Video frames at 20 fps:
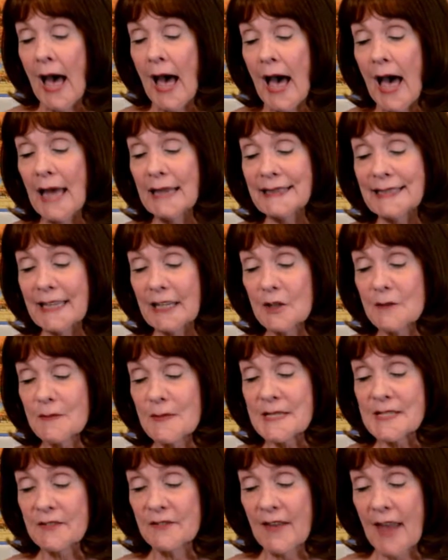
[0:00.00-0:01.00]
A leader
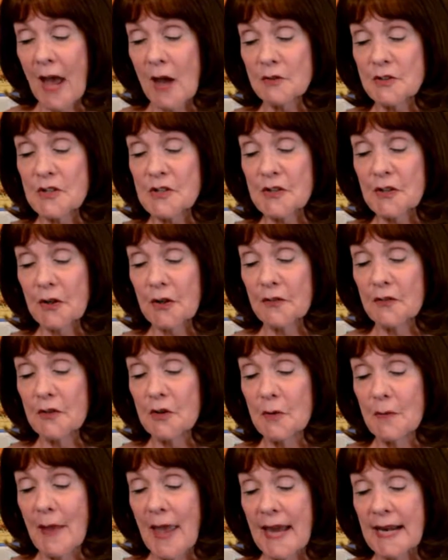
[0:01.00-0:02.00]
must vow to serve
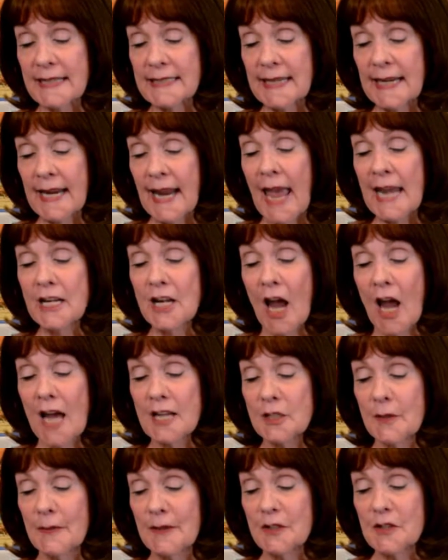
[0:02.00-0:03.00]
humanity and
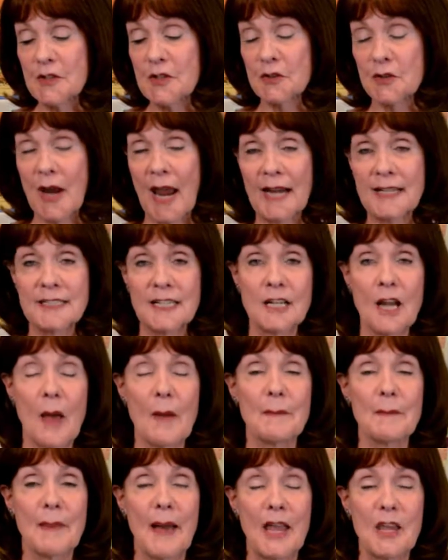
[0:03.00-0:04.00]
not to be distracted
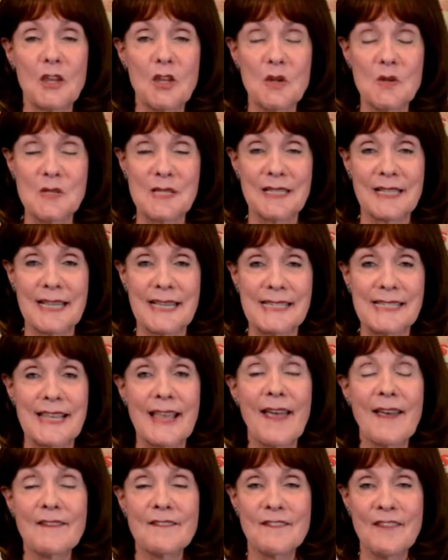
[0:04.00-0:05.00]
by useless
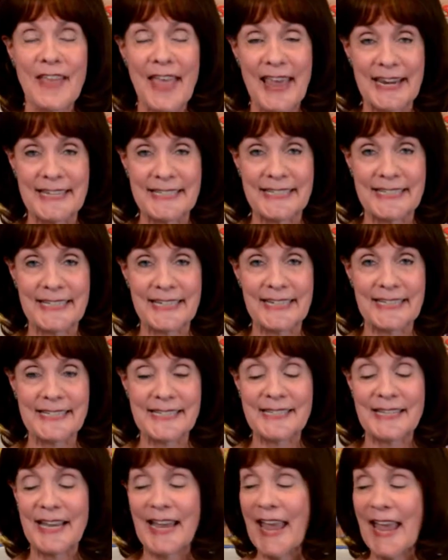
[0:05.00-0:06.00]

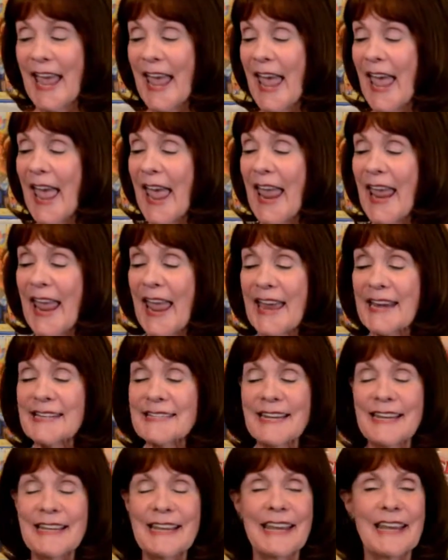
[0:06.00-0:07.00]
vanities.
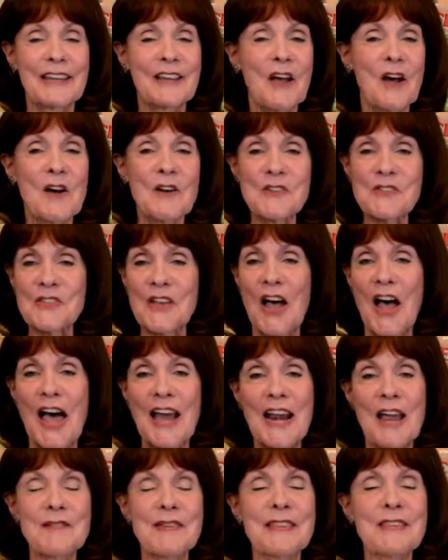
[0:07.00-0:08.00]
And it goes
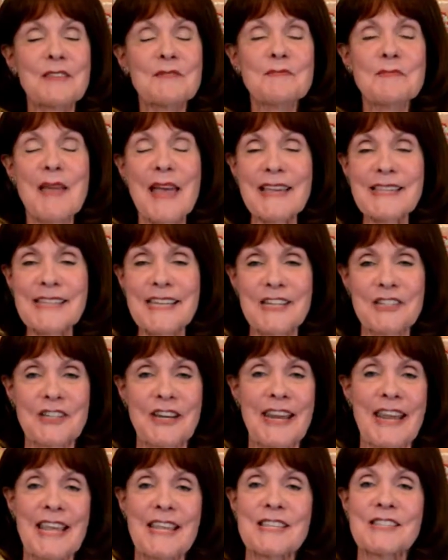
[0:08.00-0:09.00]
on. I mean, the message
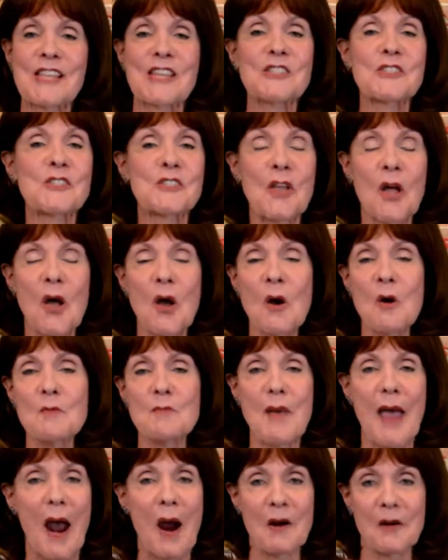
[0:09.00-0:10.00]
is so
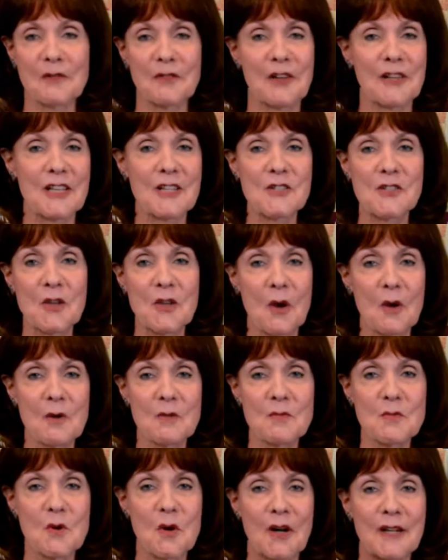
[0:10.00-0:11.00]
powerful and so
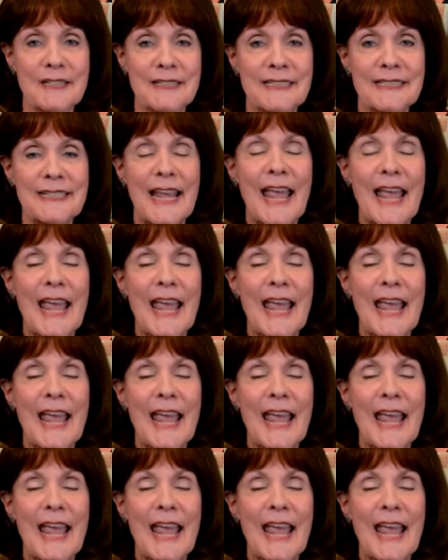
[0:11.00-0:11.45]
important.